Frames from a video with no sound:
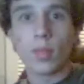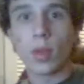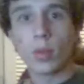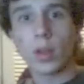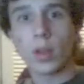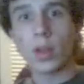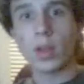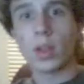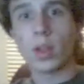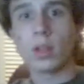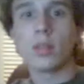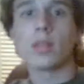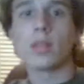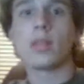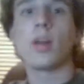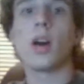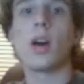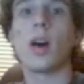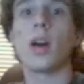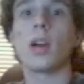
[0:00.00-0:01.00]
Okay,
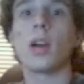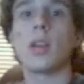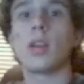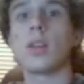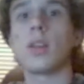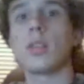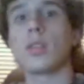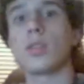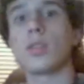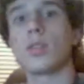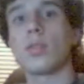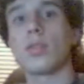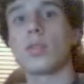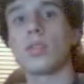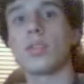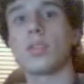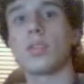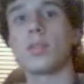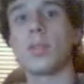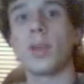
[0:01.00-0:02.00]
hi. So
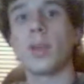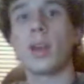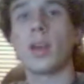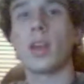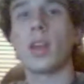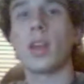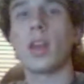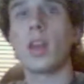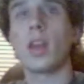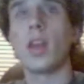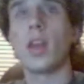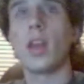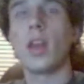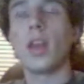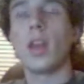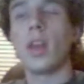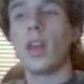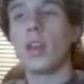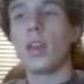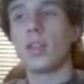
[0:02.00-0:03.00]
this is my
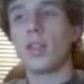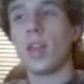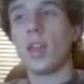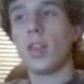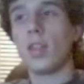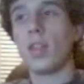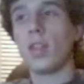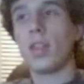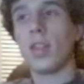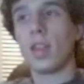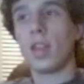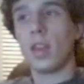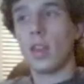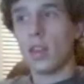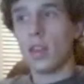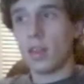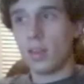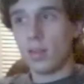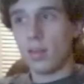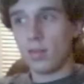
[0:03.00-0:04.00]
10th
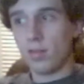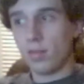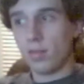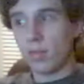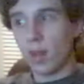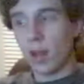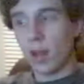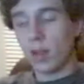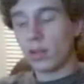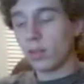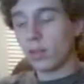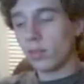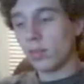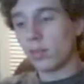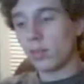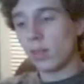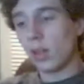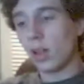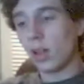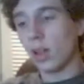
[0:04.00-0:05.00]
and final
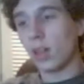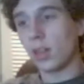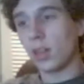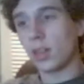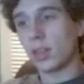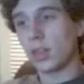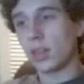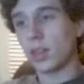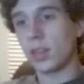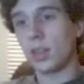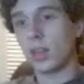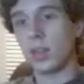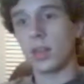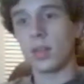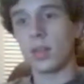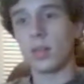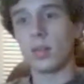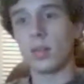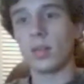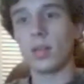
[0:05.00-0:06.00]
vlog, you
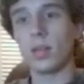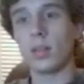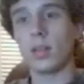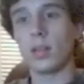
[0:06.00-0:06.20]
know.